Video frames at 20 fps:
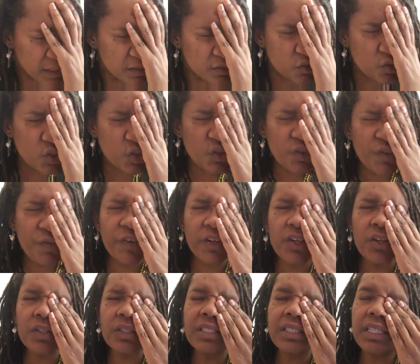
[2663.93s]
do for
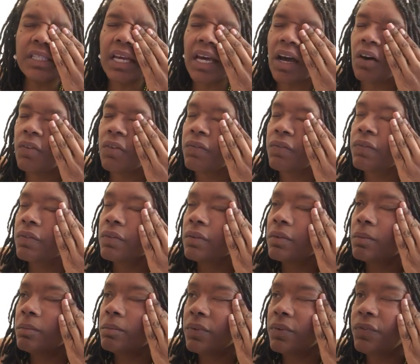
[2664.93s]
yourself
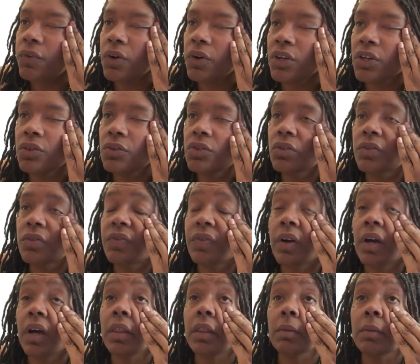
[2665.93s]
before you do for
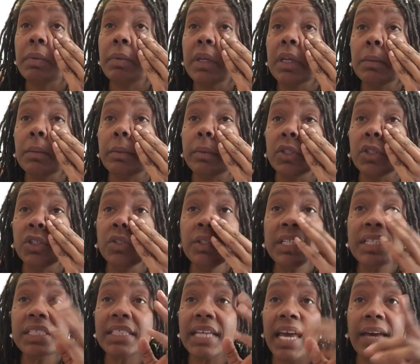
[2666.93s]
other people. You
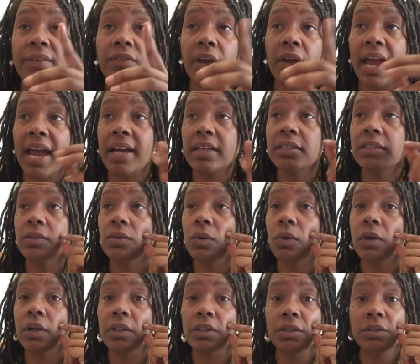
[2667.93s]
need to have your house in
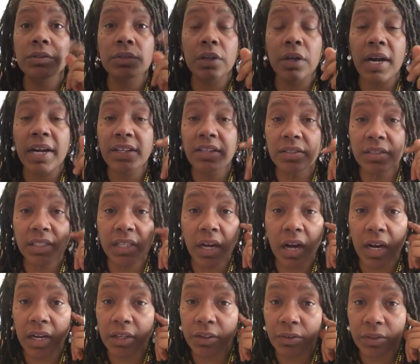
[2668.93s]
order. You know, I used to hear
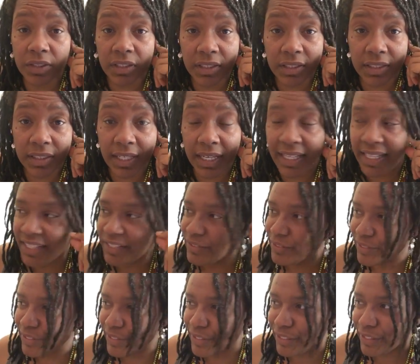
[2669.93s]
all the Christians saying that. You
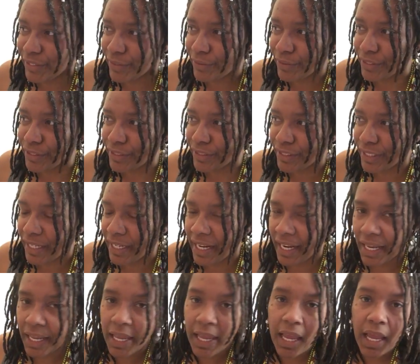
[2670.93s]
still hear the Christians say
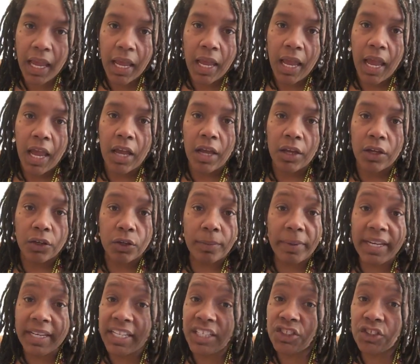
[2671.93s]
that. You
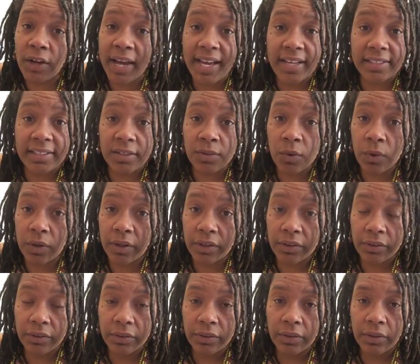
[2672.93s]
better get your house in order.